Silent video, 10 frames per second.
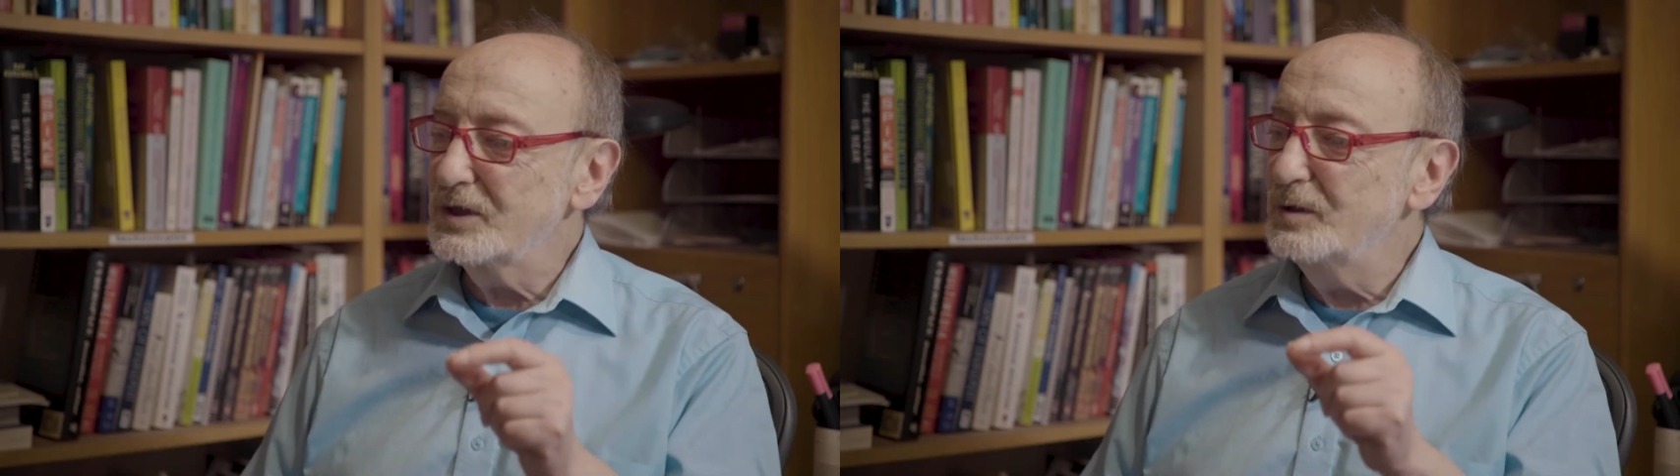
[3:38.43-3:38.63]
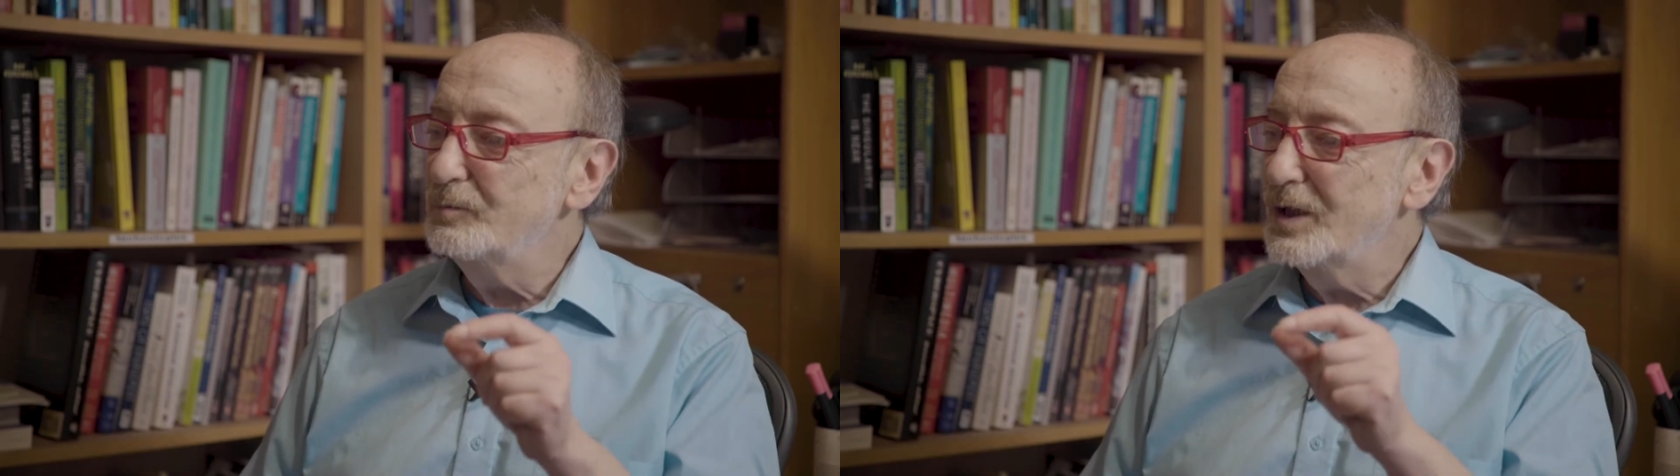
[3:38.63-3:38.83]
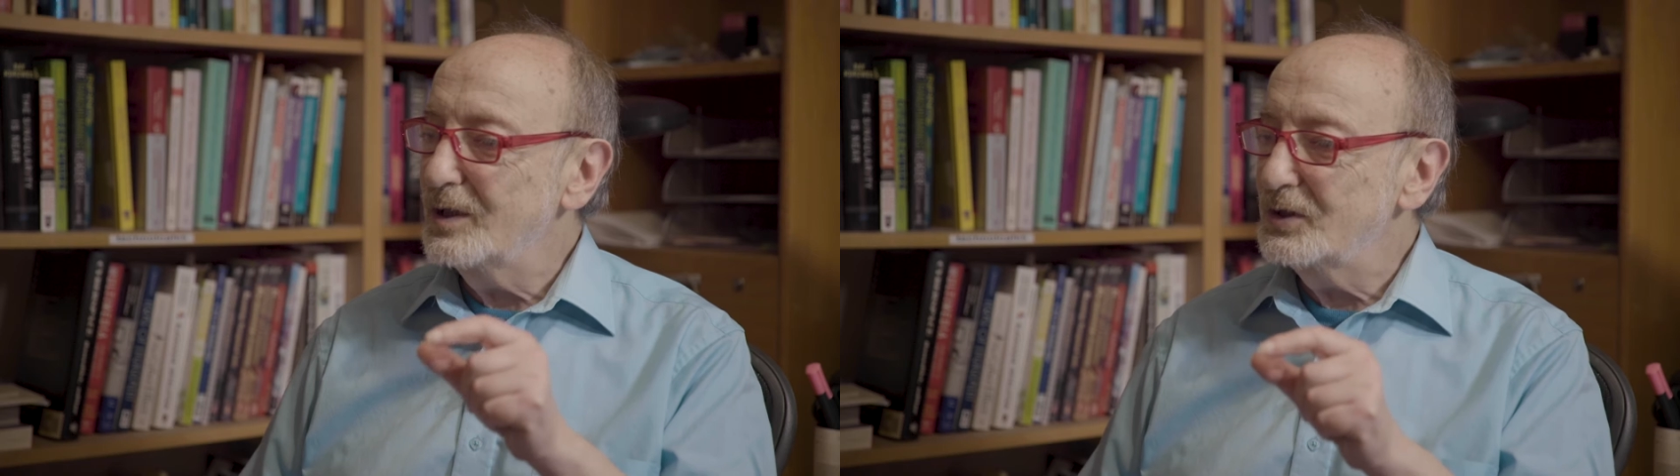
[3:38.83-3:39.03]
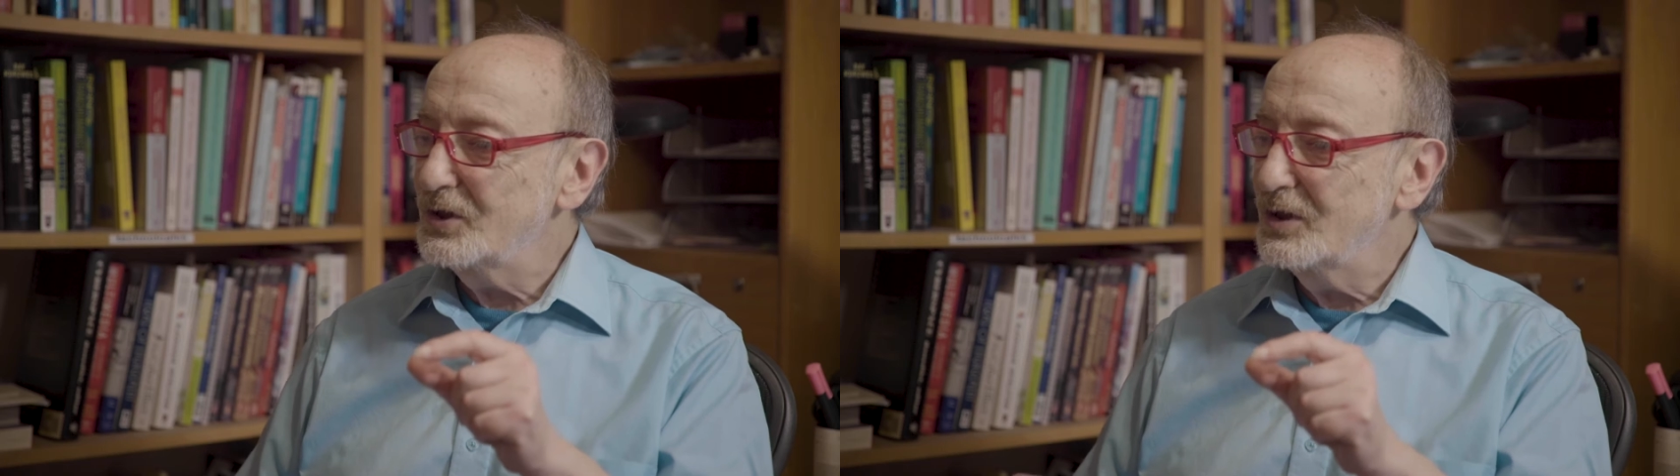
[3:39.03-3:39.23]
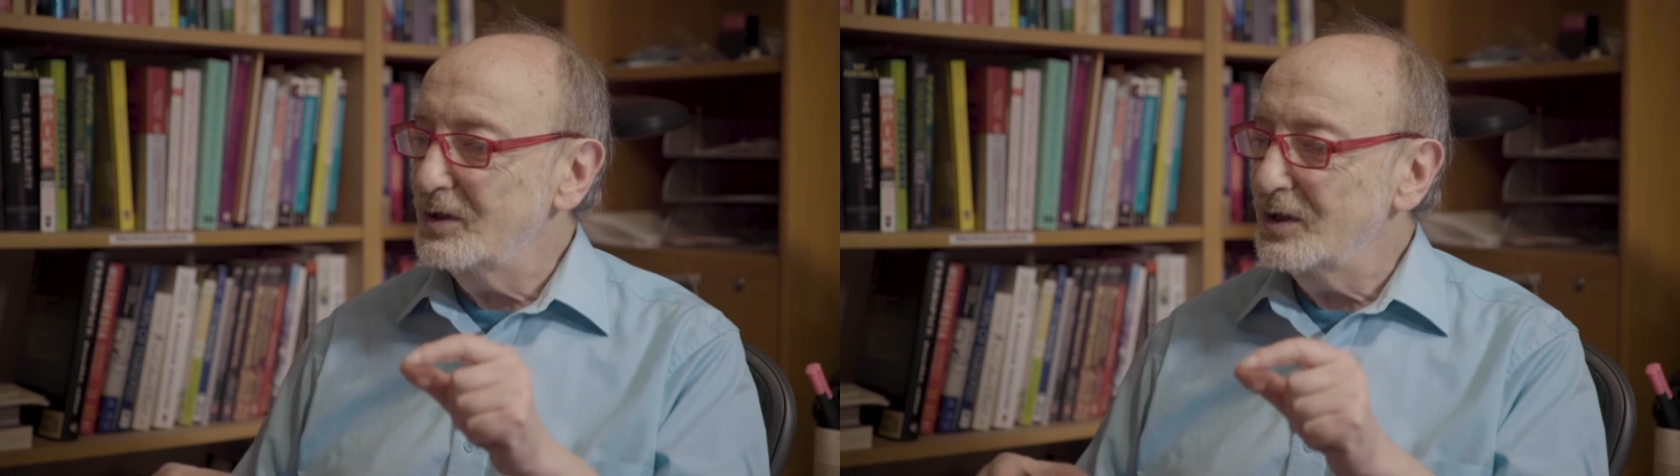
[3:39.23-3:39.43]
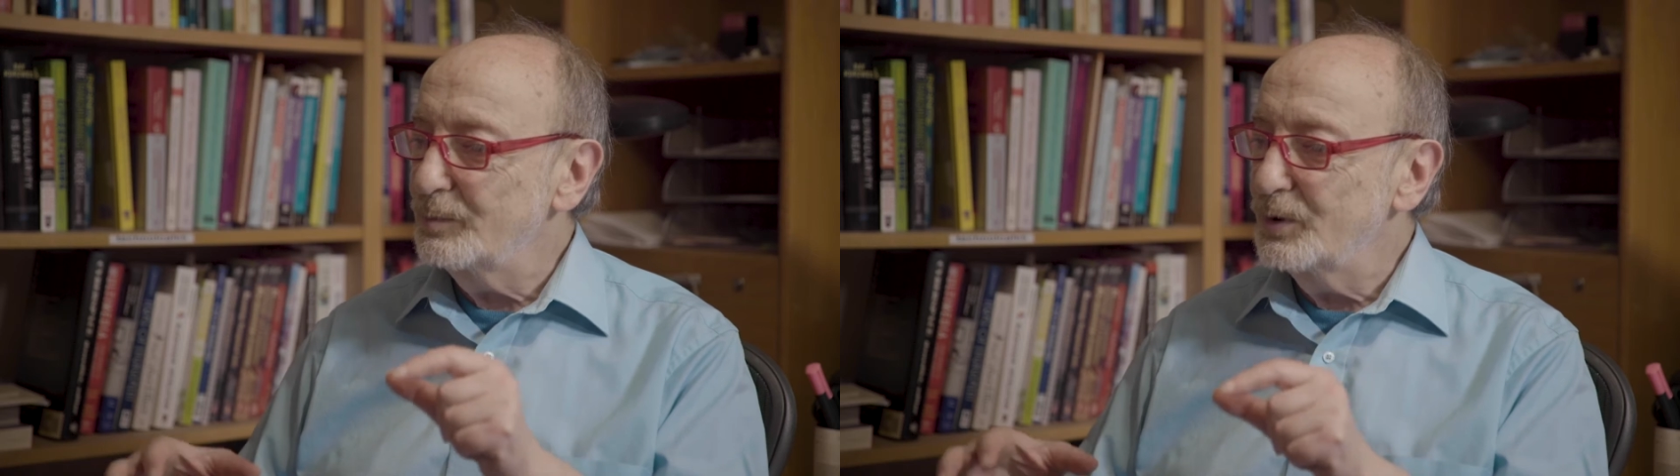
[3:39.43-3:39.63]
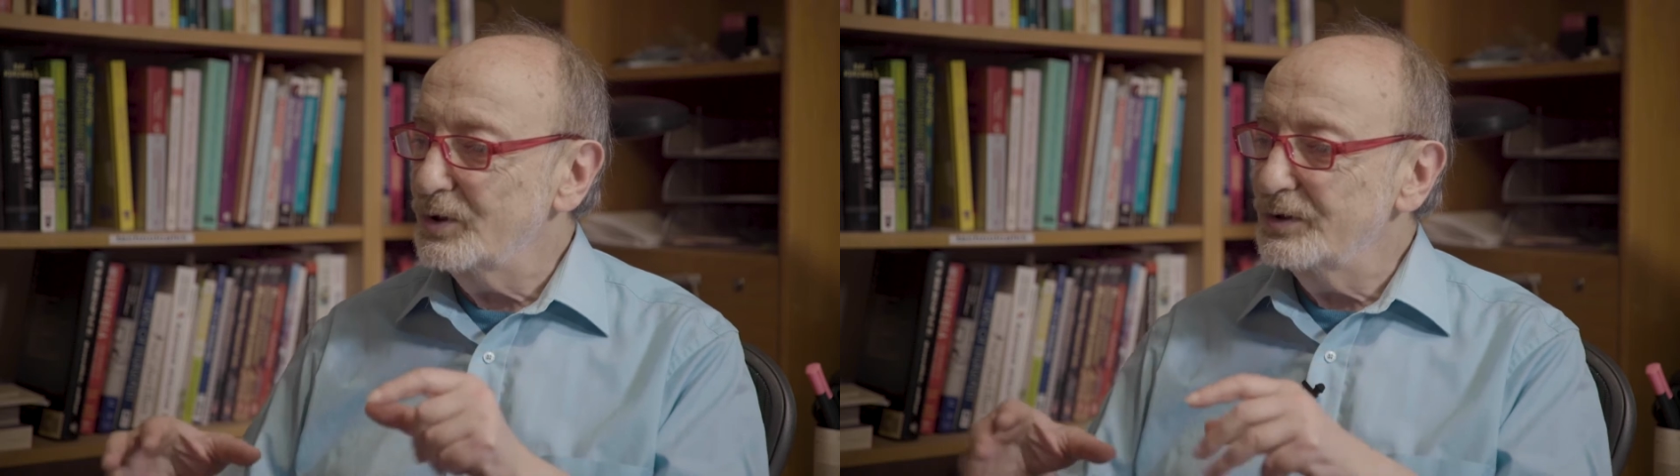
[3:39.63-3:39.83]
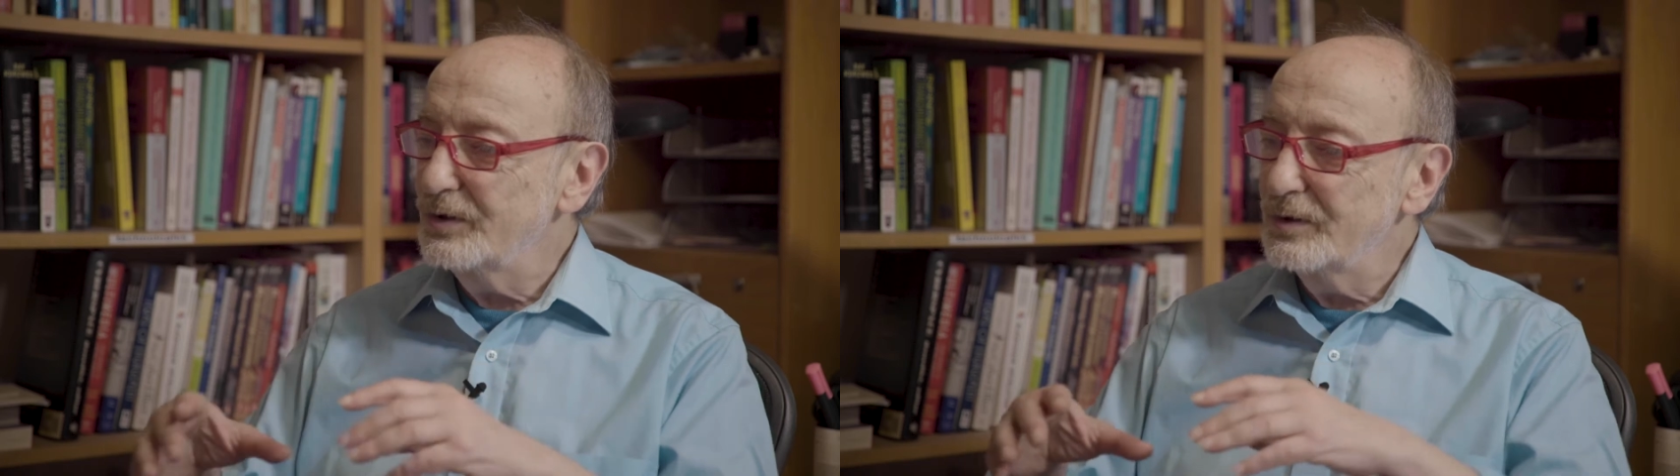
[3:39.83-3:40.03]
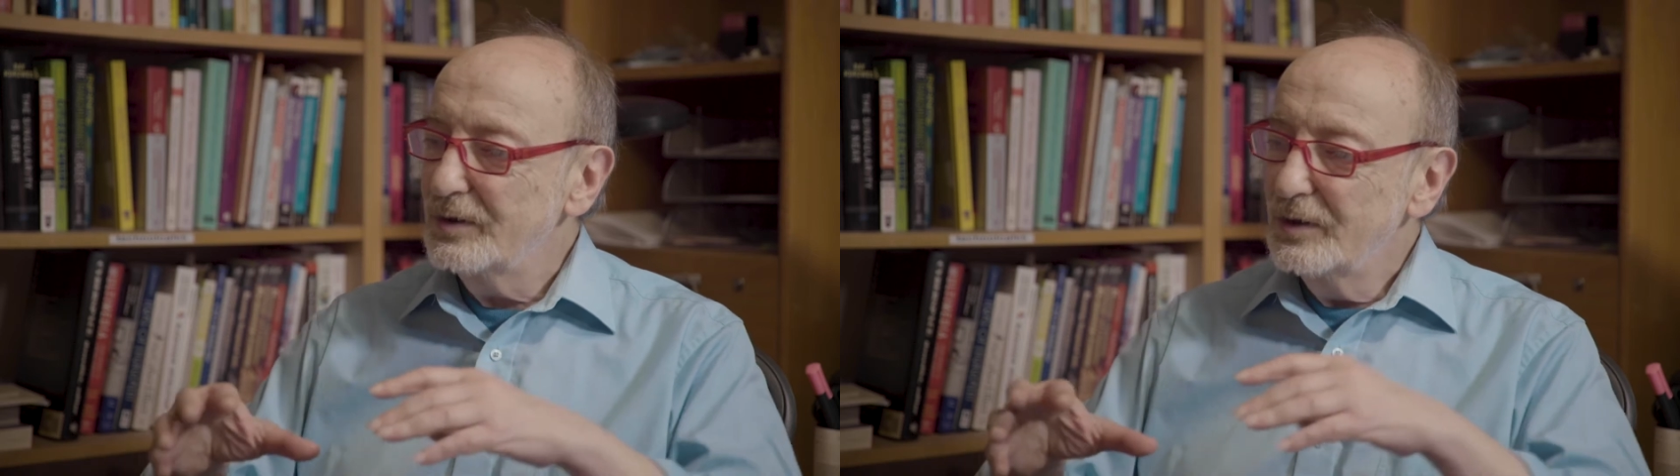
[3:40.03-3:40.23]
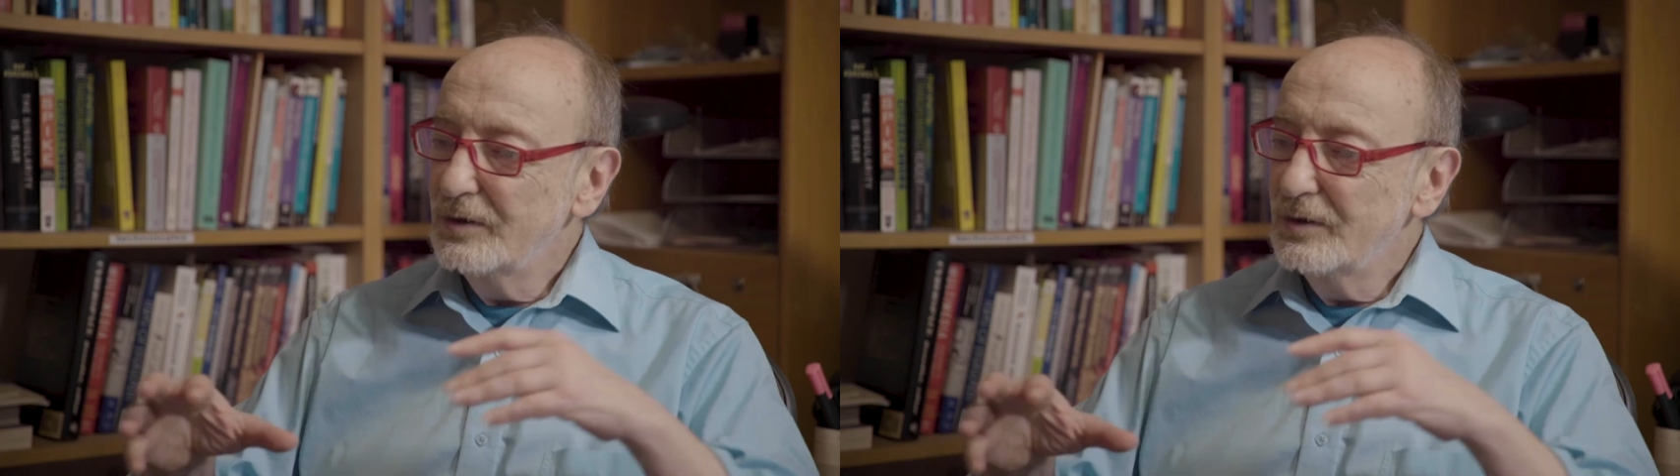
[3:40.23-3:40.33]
imagine about the